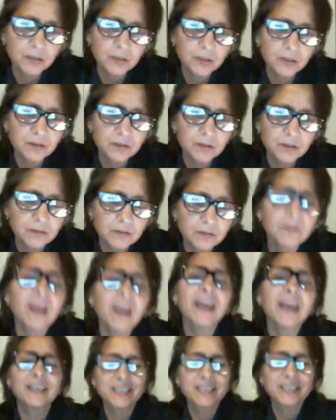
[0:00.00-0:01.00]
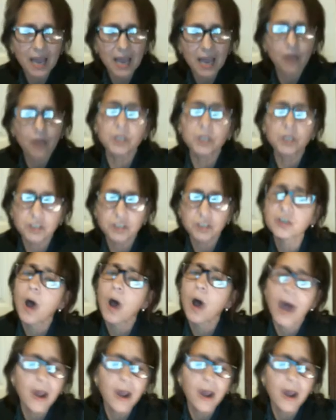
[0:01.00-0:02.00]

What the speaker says: so I